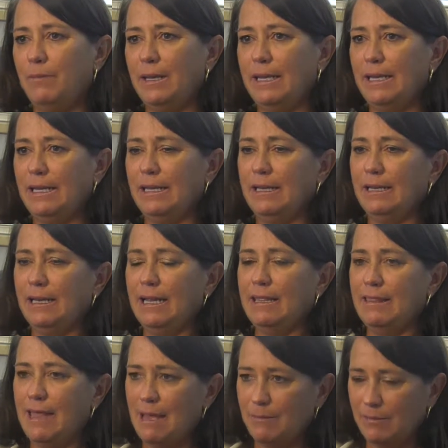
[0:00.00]
be
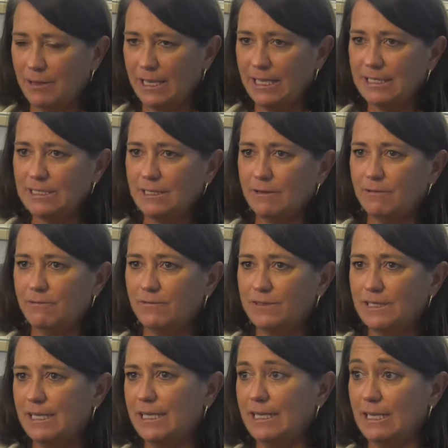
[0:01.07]
in that place of
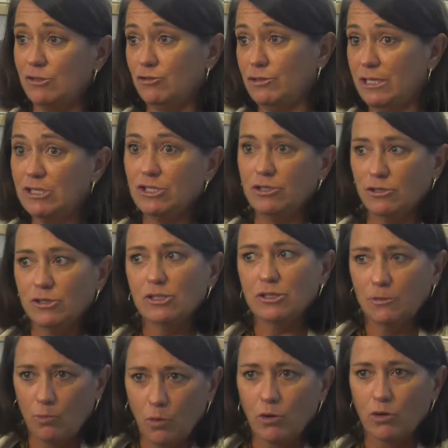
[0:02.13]
sitting in a traditional
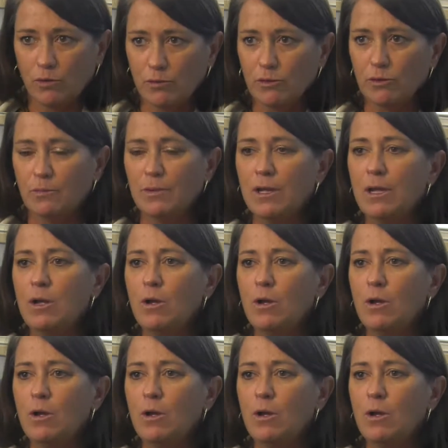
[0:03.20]
support group